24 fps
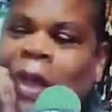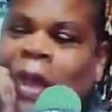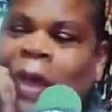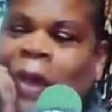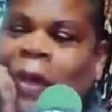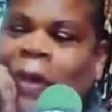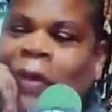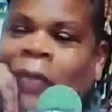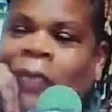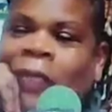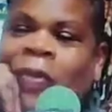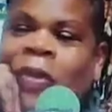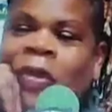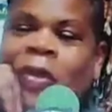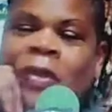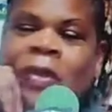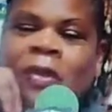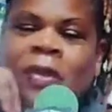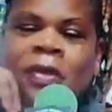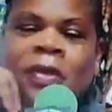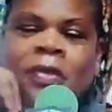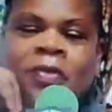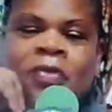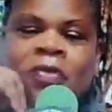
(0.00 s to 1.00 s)
I am
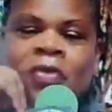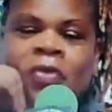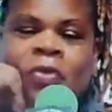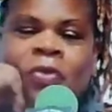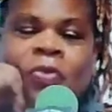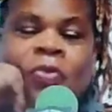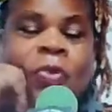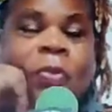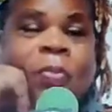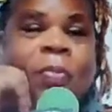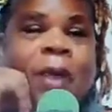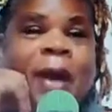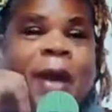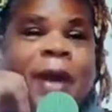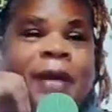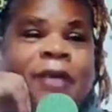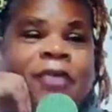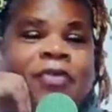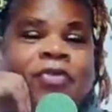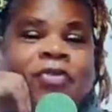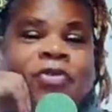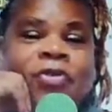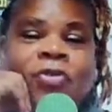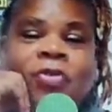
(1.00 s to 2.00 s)
here to
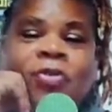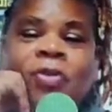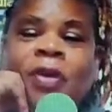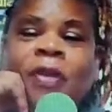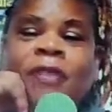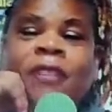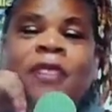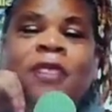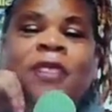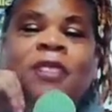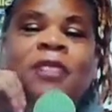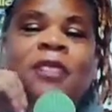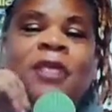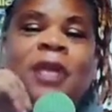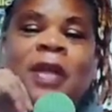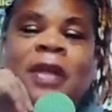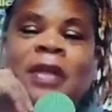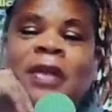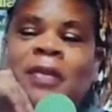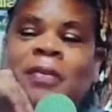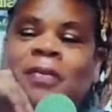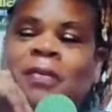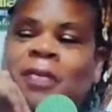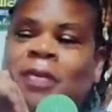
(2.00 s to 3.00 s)
remind you of the
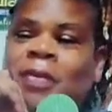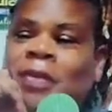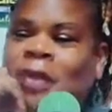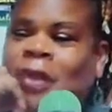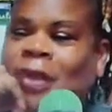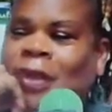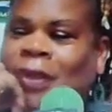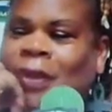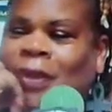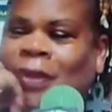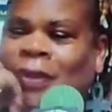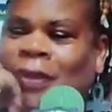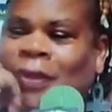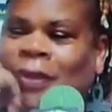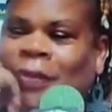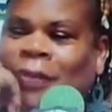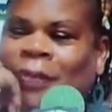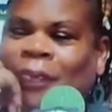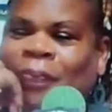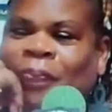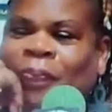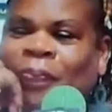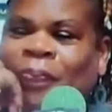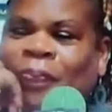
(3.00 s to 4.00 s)
same thing.
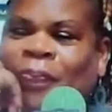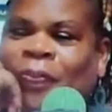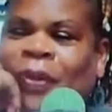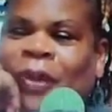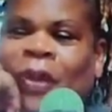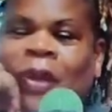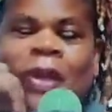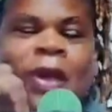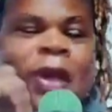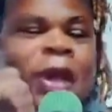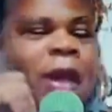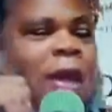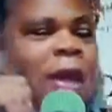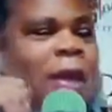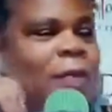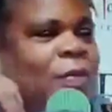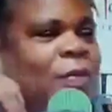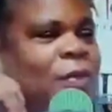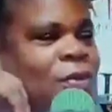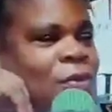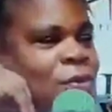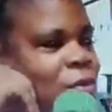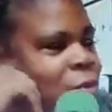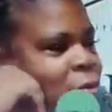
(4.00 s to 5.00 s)
I'm
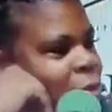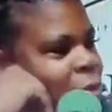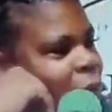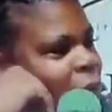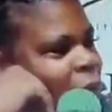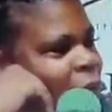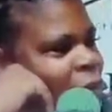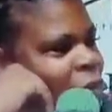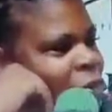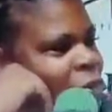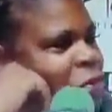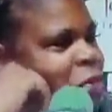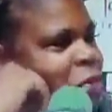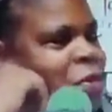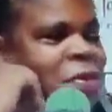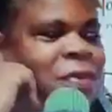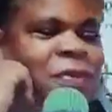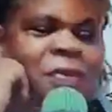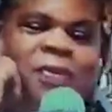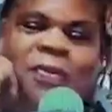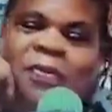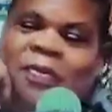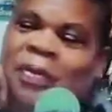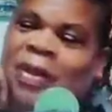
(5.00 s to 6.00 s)
a little black girl
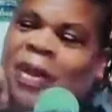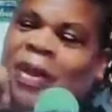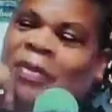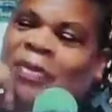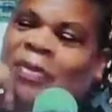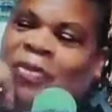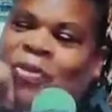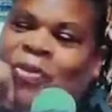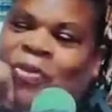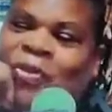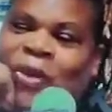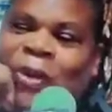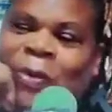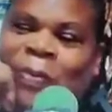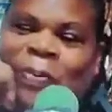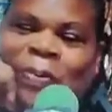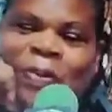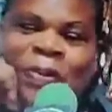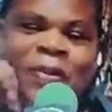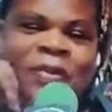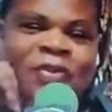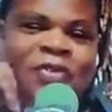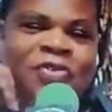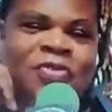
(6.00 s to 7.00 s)
that grew up
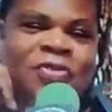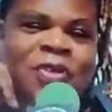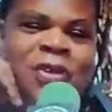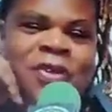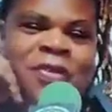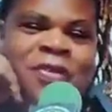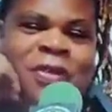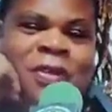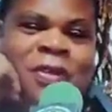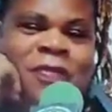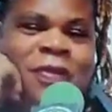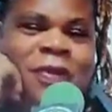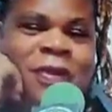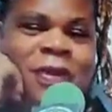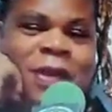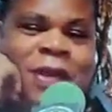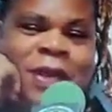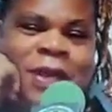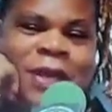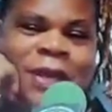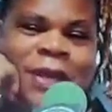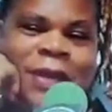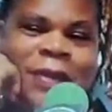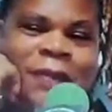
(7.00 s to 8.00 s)
in the streets of the
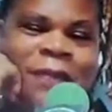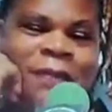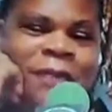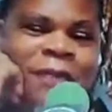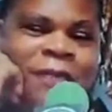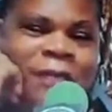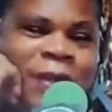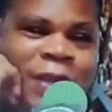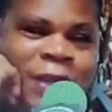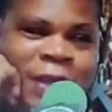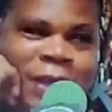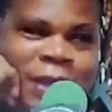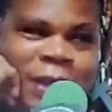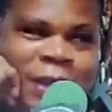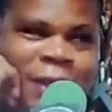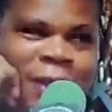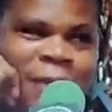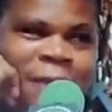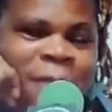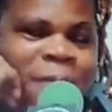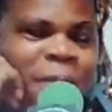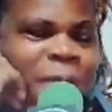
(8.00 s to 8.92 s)
DMV.